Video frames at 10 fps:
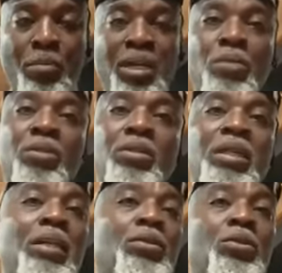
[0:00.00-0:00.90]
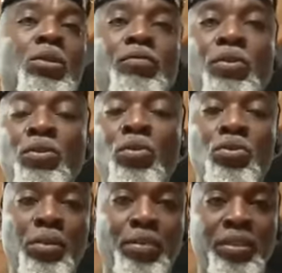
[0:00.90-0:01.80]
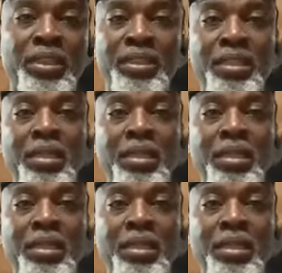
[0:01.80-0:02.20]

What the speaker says: but I want to thank those of you who supported.